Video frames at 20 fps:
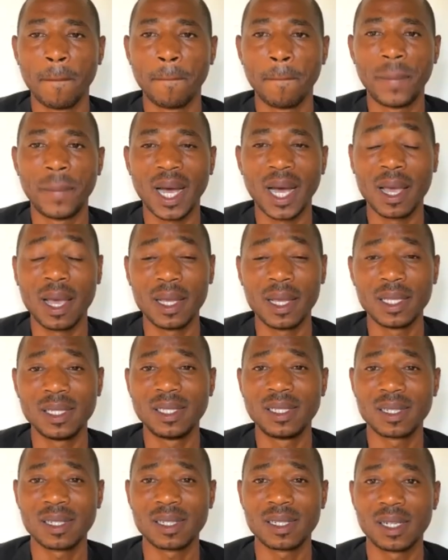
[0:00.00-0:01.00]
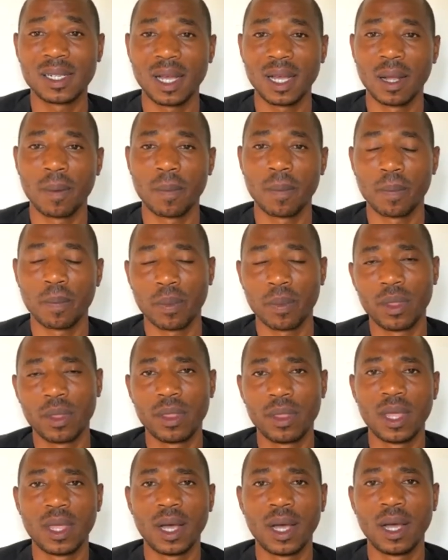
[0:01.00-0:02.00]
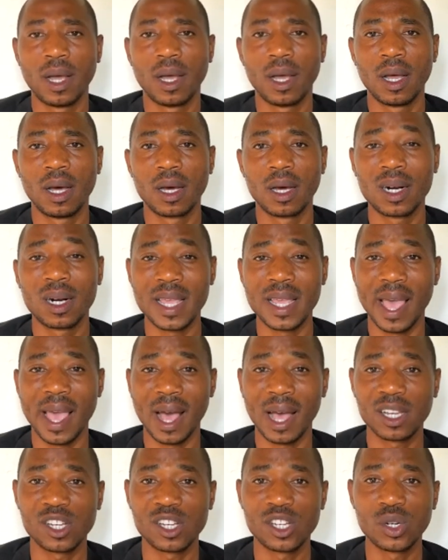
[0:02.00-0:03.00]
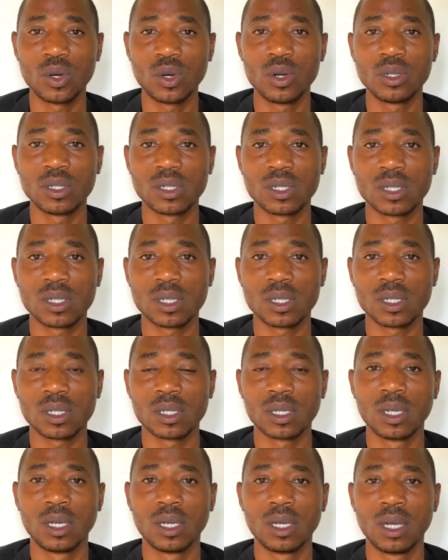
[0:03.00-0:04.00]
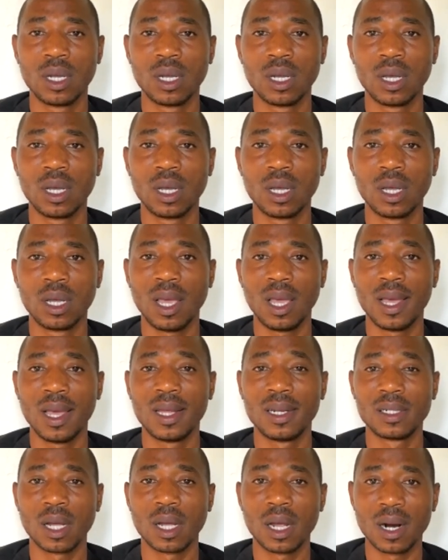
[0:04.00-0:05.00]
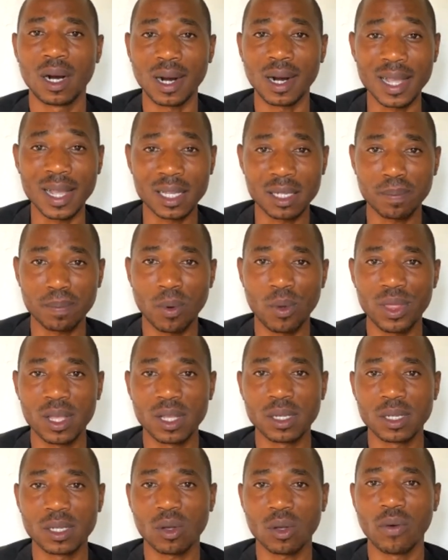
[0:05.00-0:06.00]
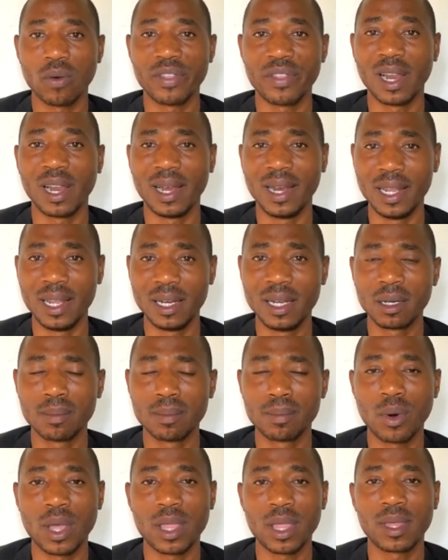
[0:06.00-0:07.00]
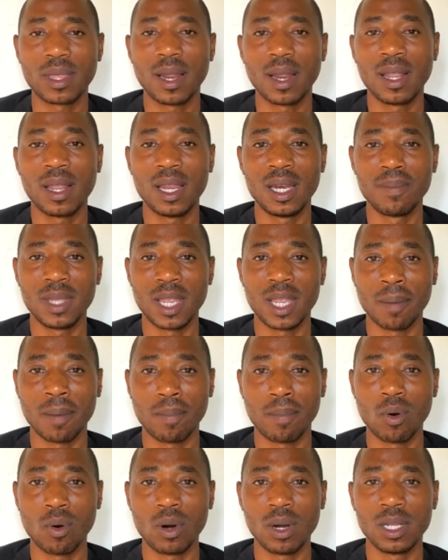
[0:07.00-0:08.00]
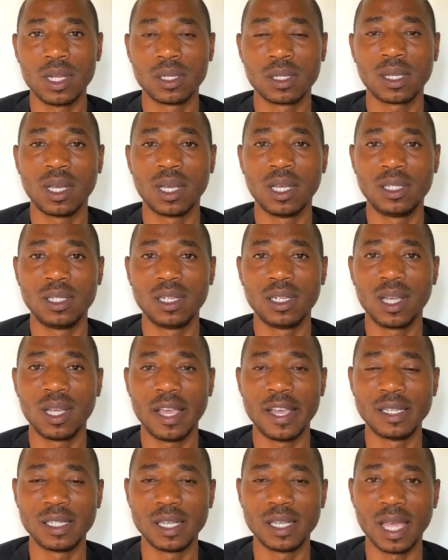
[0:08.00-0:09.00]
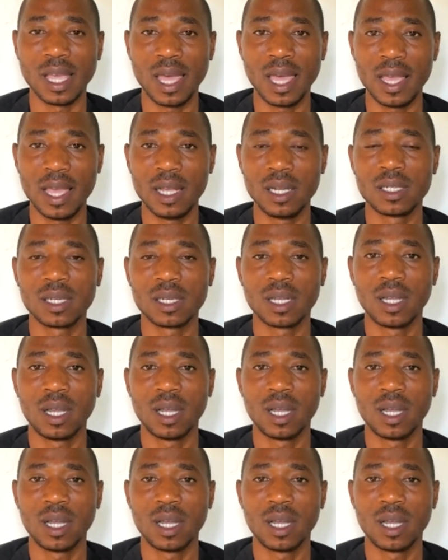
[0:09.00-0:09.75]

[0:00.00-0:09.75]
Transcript: by just uh, the reactions and responses of the leading brethren in Minneapolis 1888,